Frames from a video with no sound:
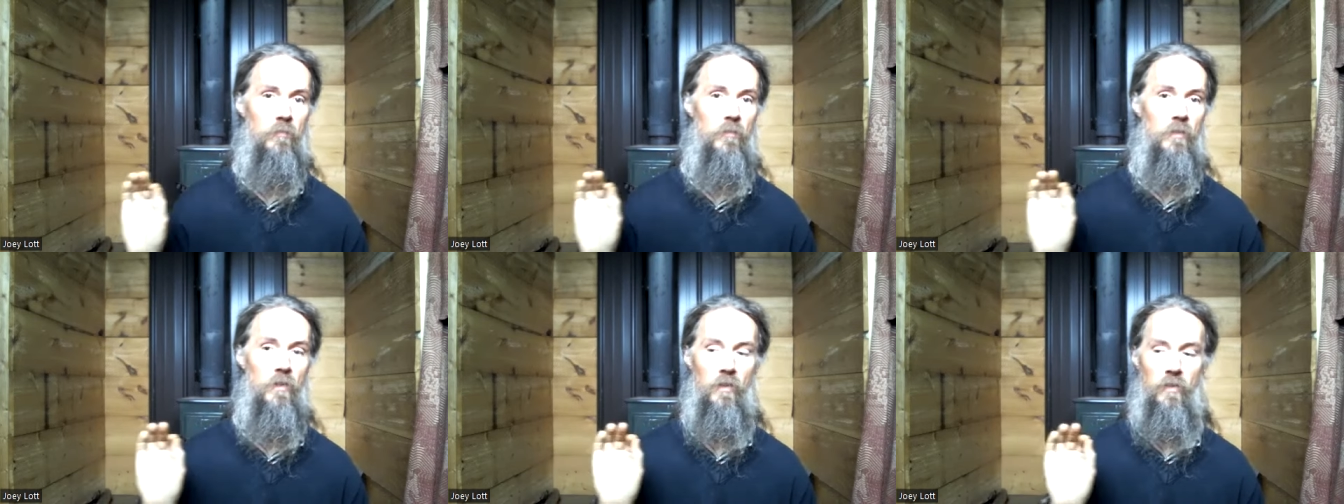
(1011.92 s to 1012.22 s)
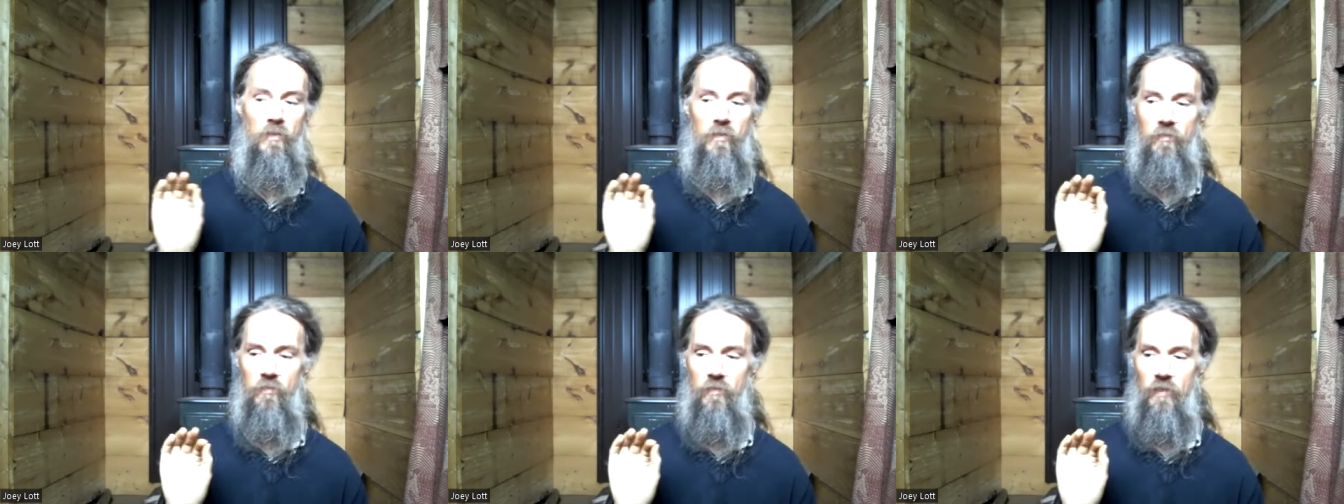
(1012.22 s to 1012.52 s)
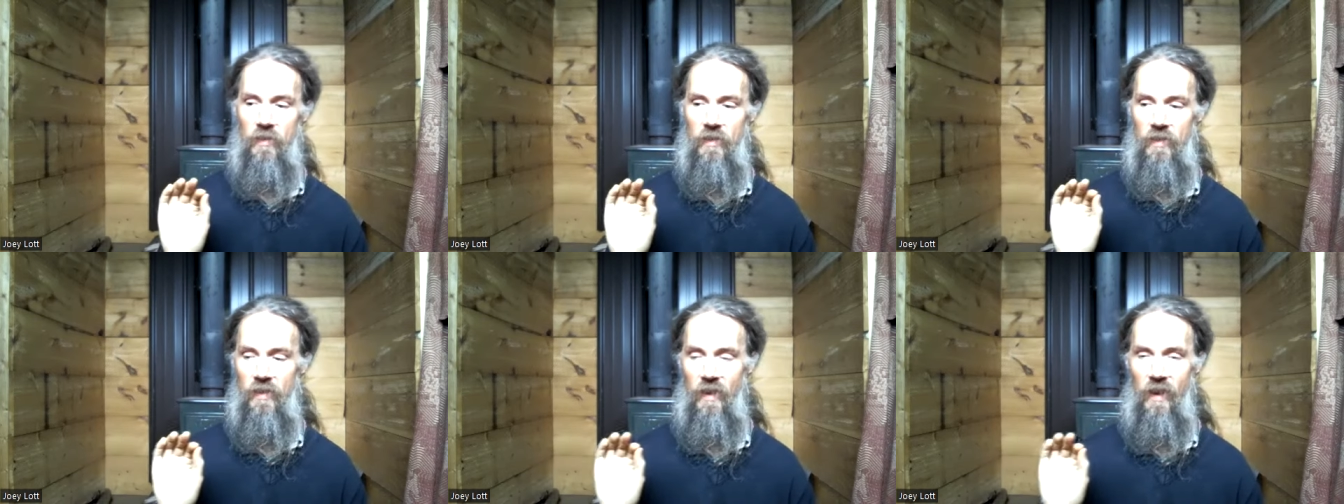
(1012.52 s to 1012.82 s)
the,
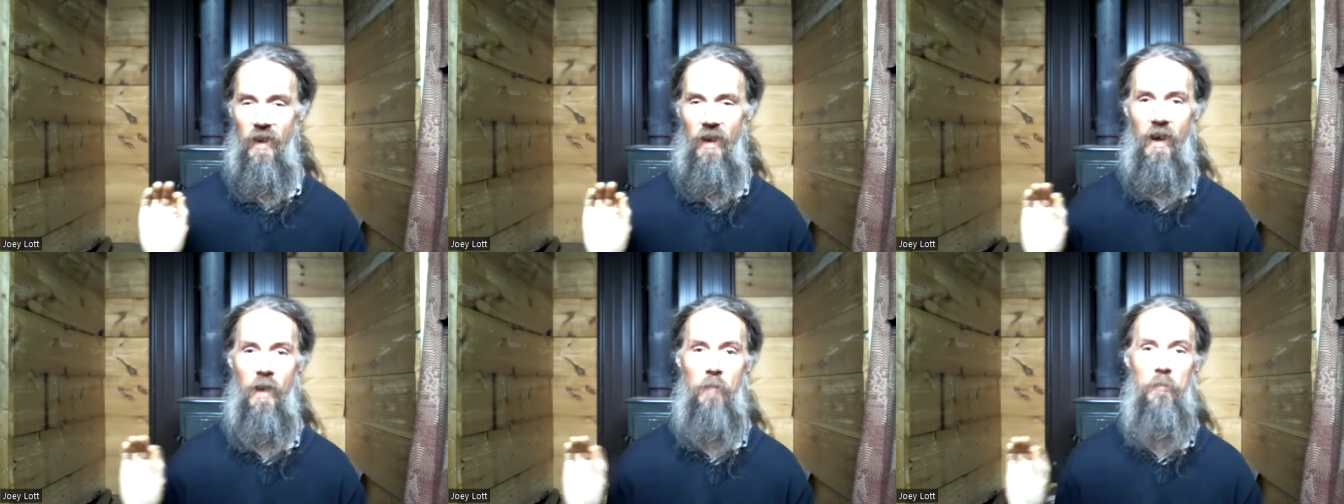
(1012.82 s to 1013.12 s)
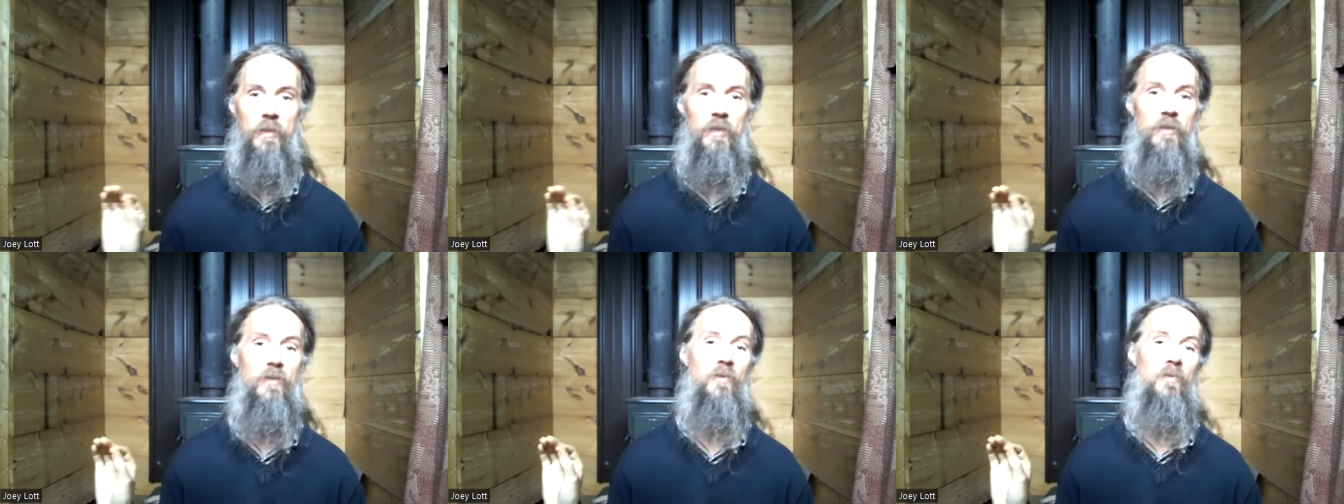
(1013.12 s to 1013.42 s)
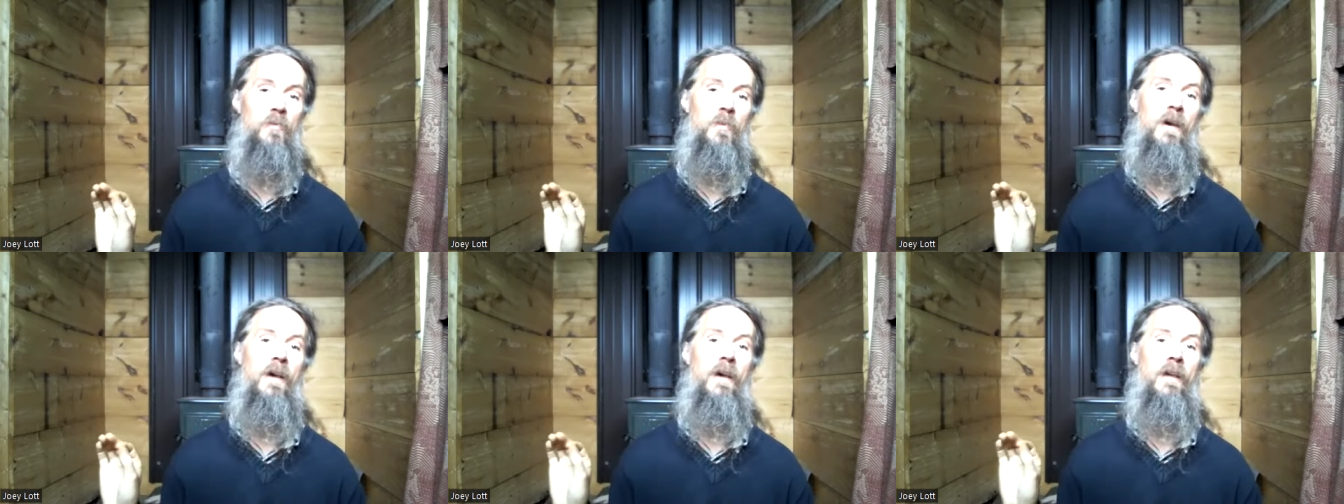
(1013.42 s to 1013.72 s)
the common
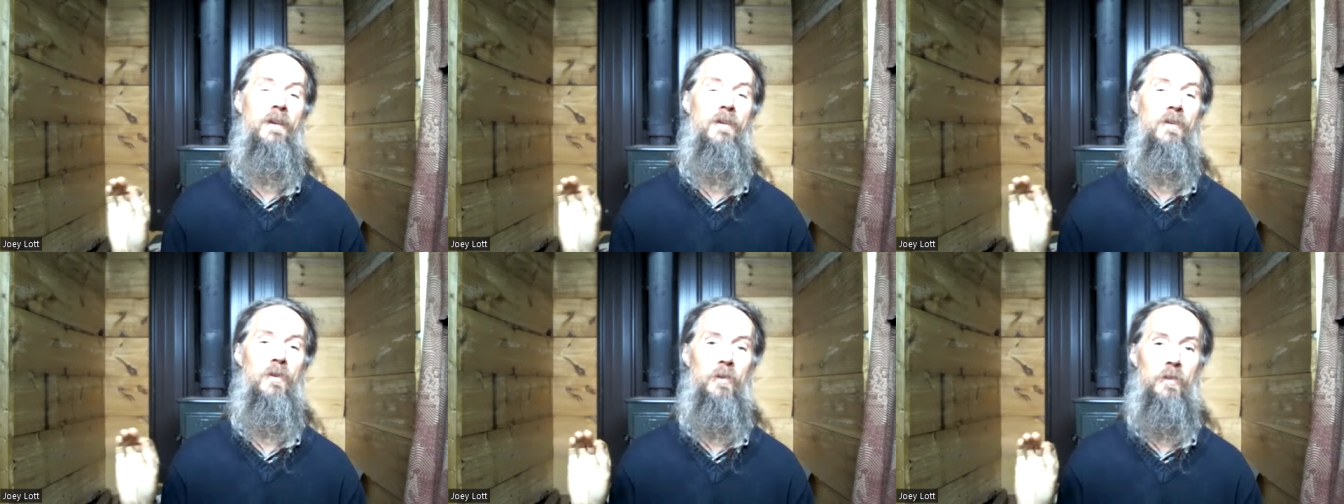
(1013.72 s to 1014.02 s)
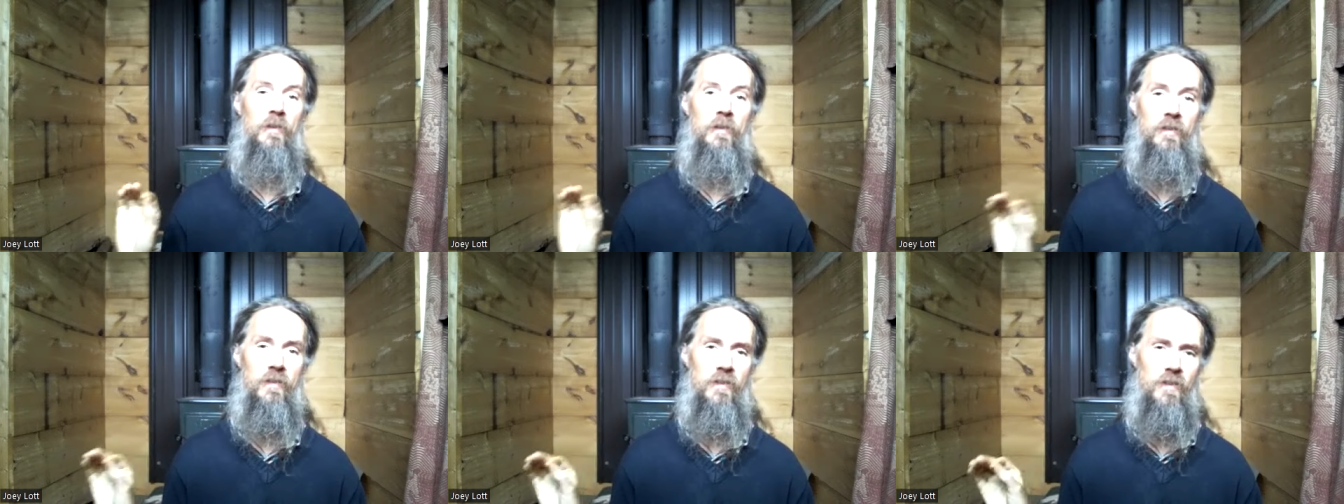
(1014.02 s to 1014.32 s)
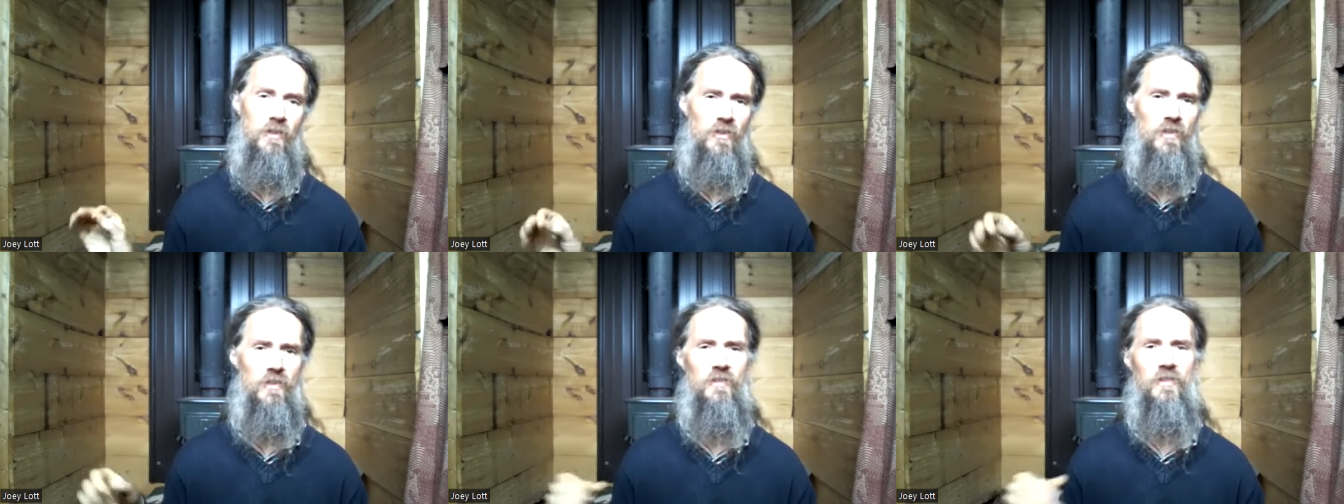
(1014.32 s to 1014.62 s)
thread in all the
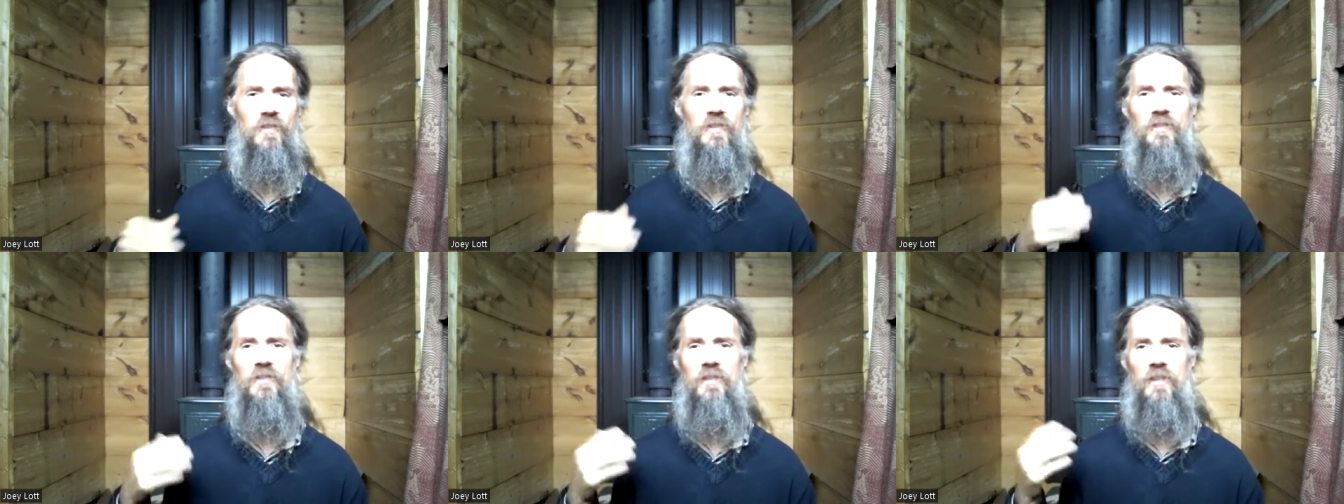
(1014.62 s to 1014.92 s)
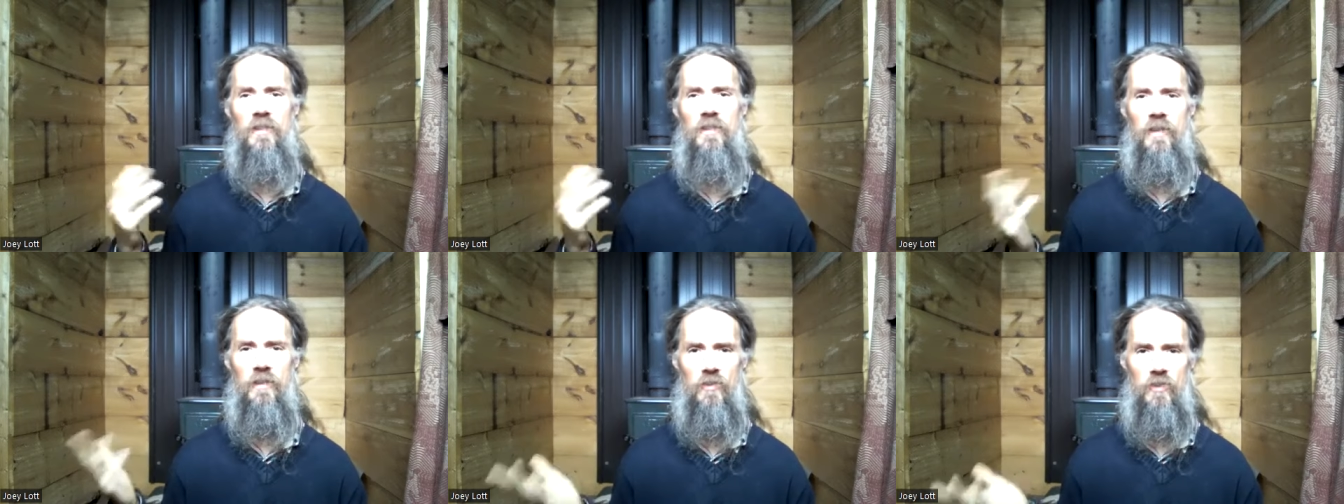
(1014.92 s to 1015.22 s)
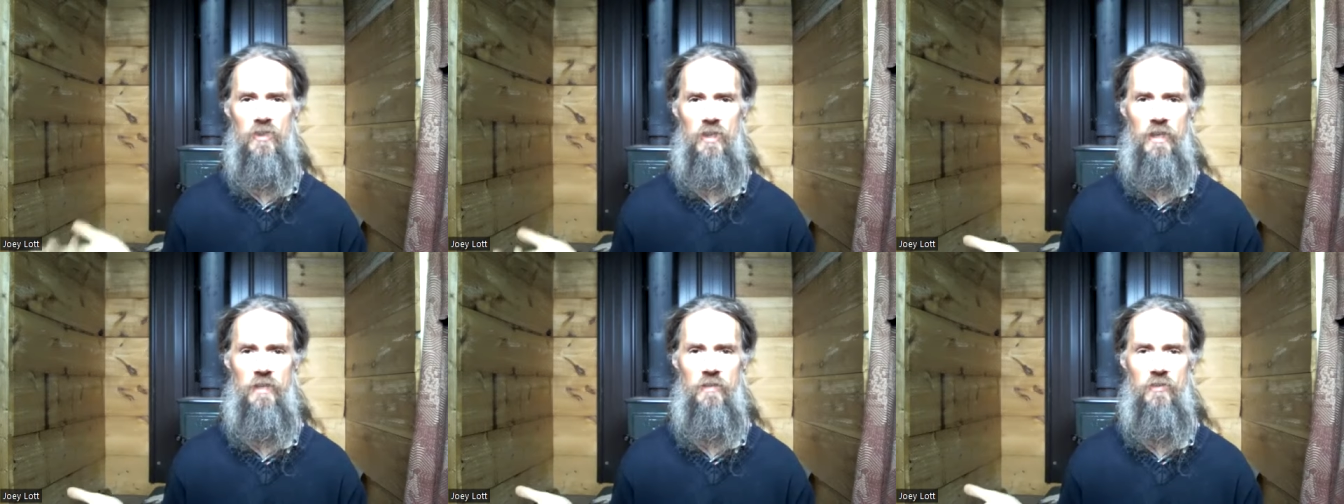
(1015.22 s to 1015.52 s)
conditions is that they're
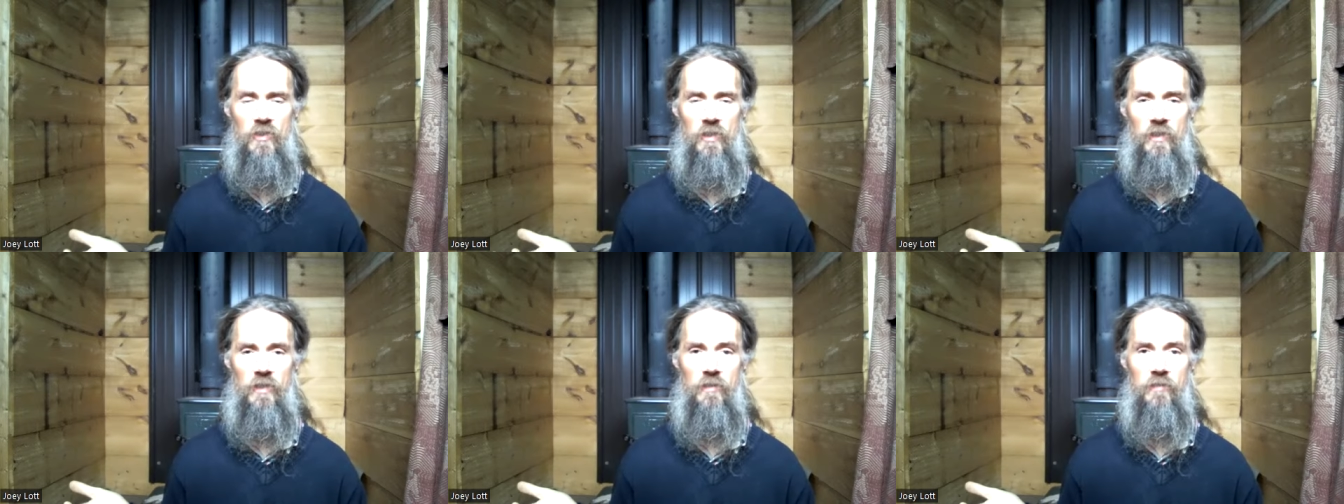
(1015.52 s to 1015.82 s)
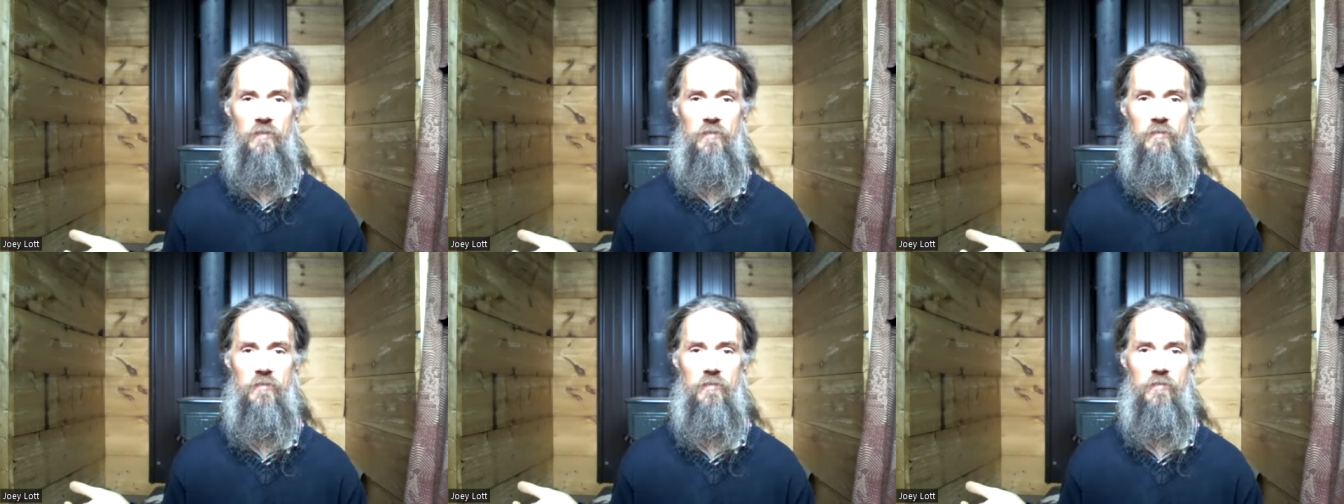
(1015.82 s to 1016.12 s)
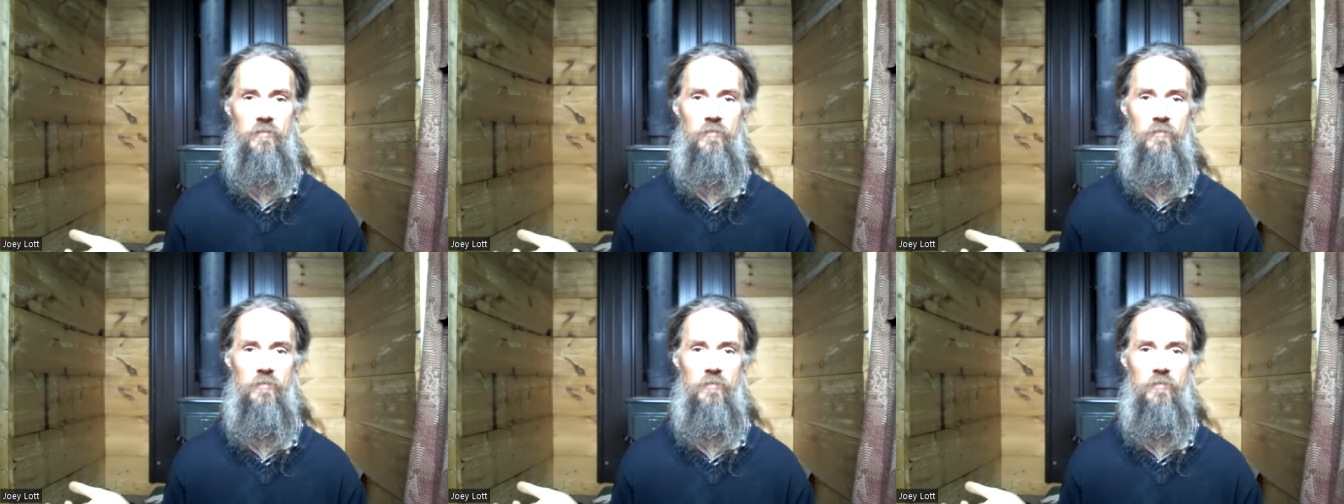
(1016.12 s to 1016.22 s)
changing.